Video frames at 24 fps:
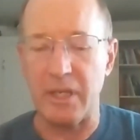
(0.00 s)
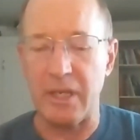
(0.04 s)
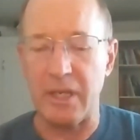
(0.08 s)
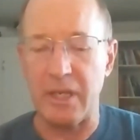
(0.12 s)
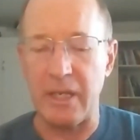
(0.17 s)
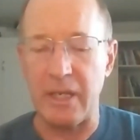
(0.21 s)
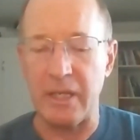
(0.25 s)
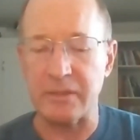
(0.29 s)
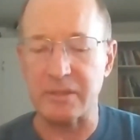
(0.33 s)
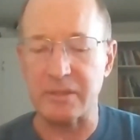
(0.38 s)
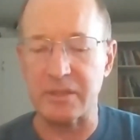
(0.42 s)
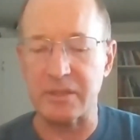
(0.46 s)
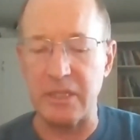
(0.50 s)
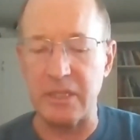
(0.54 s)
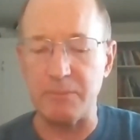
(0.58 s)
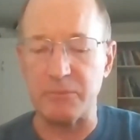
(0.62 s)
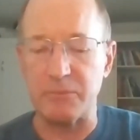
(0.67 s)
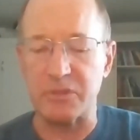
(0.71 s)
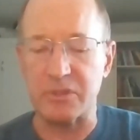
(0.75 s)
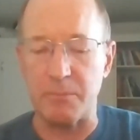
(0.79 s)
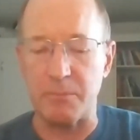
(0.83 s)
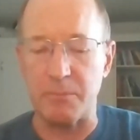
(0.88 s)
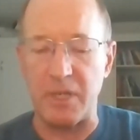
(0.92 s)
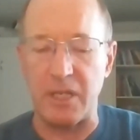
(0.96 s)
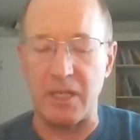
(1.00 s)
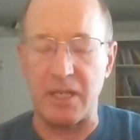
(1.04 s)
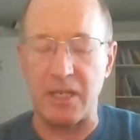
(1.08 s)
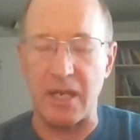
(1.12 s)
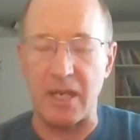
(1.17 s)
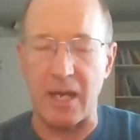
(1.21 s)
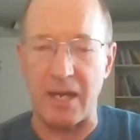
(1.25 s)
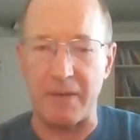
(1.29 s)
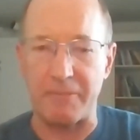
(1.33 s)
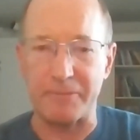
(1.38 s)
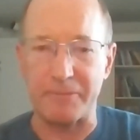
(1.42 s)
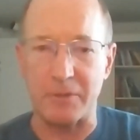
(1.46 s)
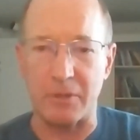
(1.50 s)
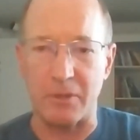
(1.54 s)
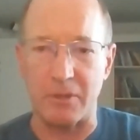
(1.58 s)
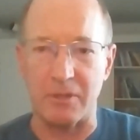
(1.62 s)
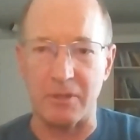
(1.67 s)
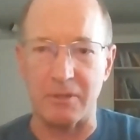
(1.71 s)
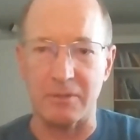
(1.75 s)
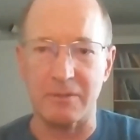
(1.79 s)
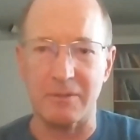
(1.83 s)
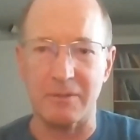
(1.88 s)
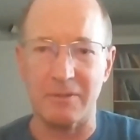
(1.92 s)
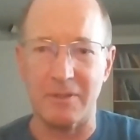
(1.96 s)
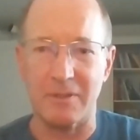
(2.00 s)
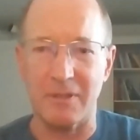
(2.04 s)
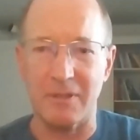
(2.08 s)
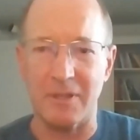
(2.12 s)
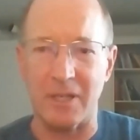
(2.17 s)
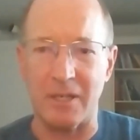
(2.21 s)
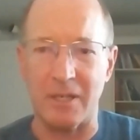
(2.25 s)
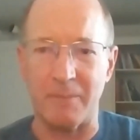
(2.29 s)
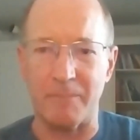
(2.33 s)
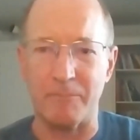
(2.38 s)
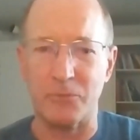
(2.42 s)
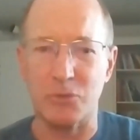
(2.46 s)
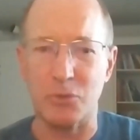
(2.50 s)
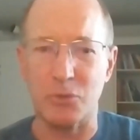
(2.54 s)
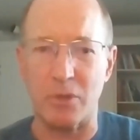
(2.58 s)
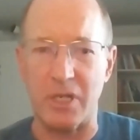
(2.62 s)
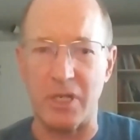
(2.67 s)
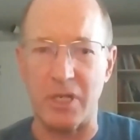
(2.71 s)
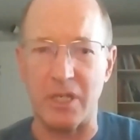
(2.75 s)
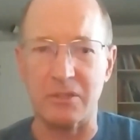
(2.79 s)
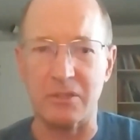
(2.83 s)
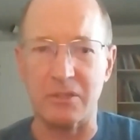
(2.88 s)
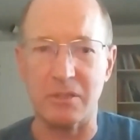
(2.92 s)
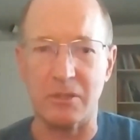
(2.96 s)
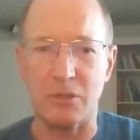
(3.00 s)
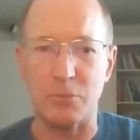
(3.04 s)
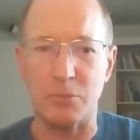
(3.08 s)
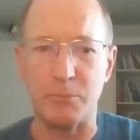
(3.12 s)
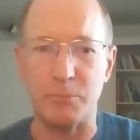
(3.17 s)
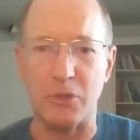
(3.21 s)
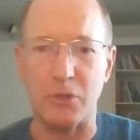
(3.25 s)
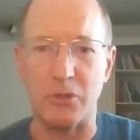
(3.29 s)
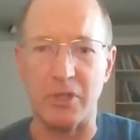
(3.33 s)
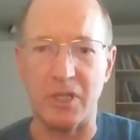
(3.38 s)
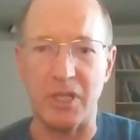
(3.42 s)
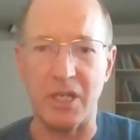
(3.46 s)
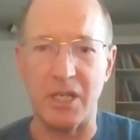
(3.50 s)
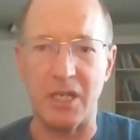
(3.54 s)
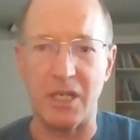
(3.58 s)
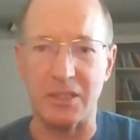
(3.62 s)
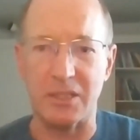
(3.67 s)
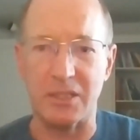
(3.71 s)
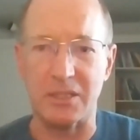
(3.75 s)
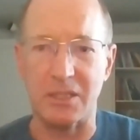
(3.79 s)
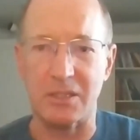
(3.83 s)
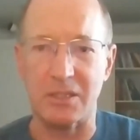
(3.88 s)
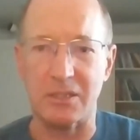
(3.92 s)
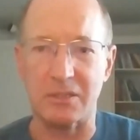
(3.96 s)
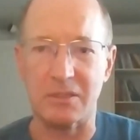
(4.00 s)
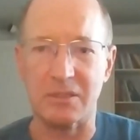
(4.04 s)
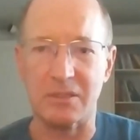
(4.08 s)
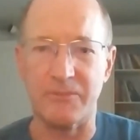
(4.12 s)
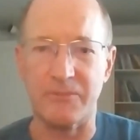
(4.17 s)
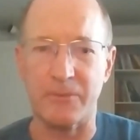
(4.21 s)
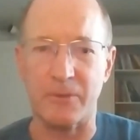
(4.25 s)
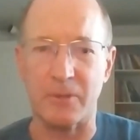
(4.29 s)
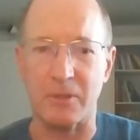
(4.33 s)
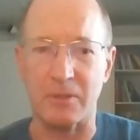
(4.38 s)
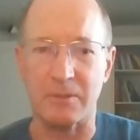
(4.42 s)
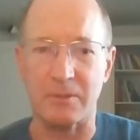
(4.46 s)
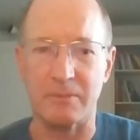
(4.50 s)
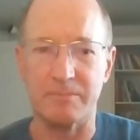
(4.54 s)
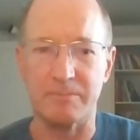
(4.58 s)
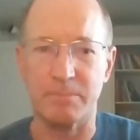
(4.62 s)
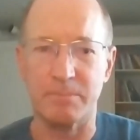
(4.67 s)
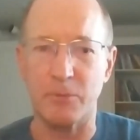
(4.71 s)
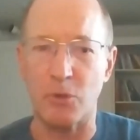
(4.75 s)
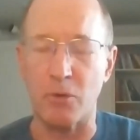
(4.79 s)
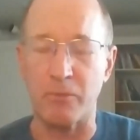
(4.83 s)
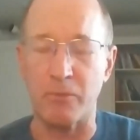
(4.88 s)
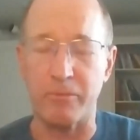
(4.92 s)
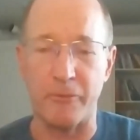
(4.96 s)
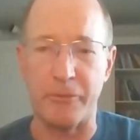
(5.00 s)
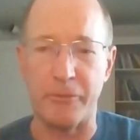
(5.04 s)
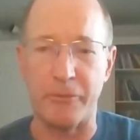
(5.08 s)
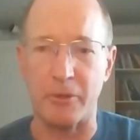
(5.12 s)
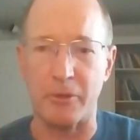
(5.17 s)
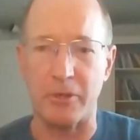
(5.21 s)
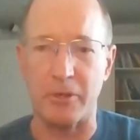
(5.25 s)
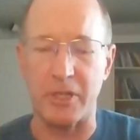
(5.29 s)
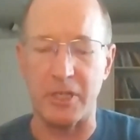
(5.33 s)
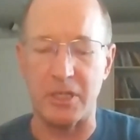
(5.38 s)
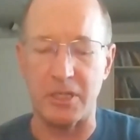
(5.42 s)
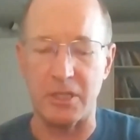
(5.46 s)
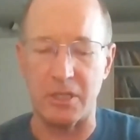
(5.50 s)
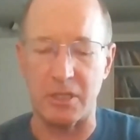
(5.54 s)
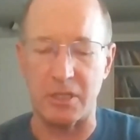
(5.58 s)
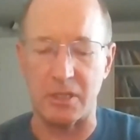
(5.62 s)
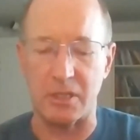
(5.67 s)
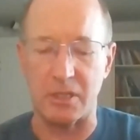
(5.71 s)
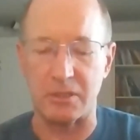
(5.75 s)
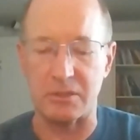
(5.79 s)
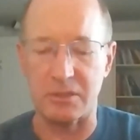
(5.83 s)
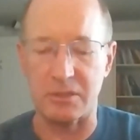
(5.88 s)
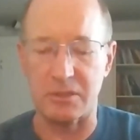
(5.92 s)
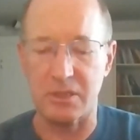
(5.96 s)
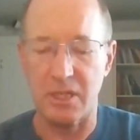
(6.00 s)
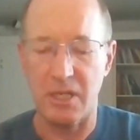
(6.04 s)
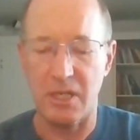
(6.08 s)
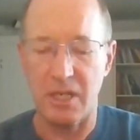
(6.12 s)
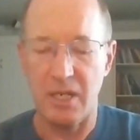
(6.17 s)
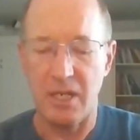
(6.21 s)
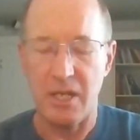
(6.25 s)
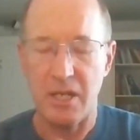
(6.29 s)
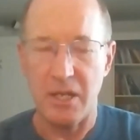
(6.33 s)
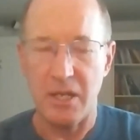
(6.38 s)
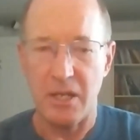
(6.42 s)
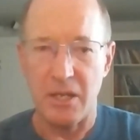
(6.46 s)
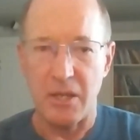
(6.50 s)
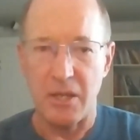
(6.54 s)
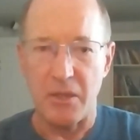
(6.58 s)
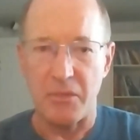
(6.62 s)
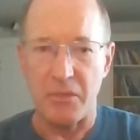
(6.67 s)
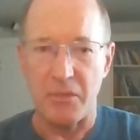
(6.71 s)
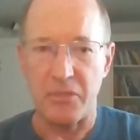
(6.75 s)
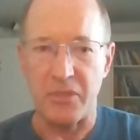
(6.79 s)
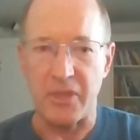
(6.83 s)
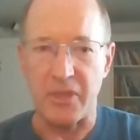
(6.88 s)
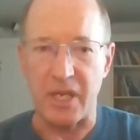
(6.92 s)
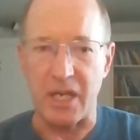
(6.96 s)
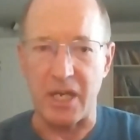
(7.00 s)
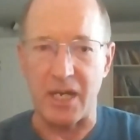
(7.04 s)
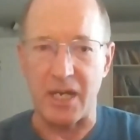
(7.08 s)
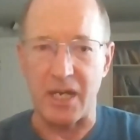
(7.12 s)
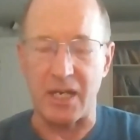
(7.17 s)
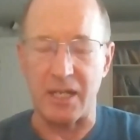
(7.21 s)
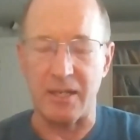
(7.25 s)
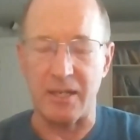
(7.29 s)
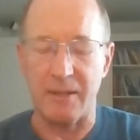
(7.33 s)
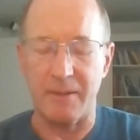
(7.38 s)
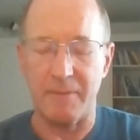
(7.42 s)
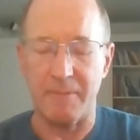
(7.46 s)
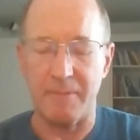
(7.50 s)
It seems to me, after trying to communicate this for over 30 years, that